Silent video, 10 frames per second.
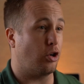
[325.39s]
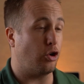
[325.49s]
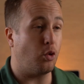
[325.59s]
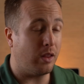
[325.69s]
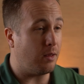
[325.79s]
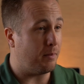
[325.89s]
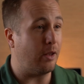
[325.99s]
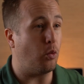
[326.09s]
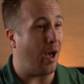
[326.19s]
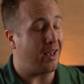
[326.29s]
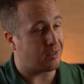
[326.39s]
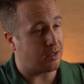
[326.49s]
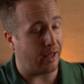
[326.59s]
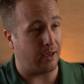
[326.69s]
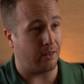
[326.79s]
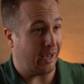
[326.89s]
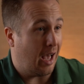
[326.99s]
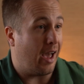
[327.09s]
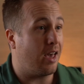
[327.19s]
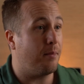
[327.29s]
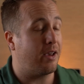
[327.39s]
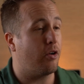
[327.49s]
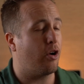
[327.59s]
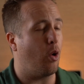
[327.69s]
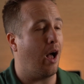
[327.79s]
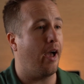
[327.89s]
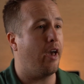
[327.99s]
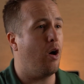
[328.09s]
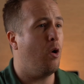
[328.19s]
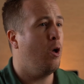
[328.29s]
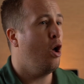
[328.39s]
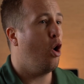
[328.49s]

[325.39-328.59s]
Are you in the Midwest like I am here in Ohio?